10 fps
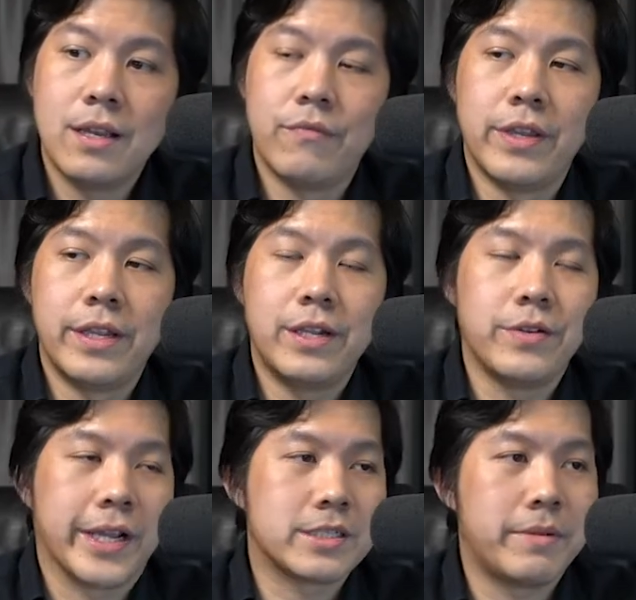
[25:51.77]
we need
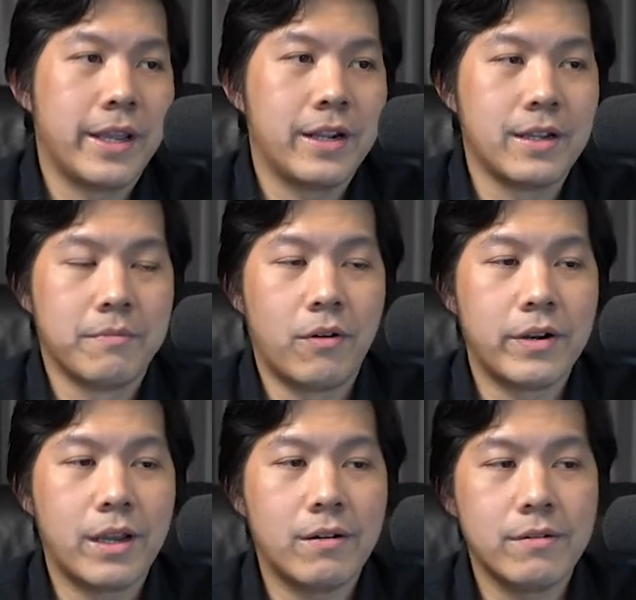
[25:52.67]
to explain the
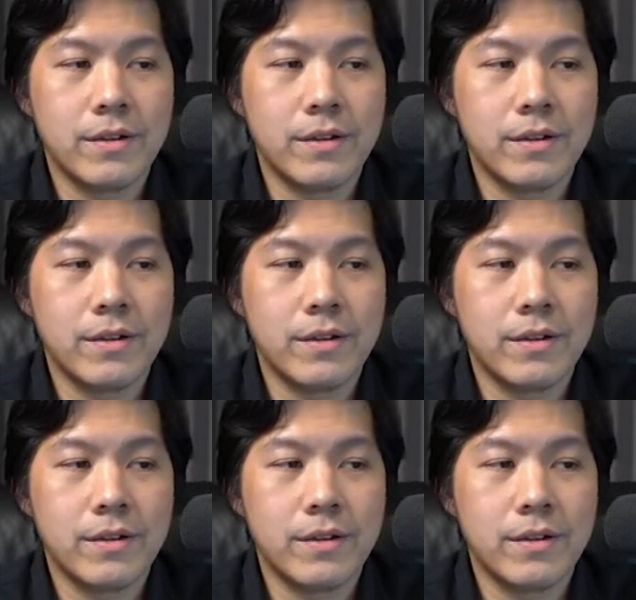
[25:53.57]
model,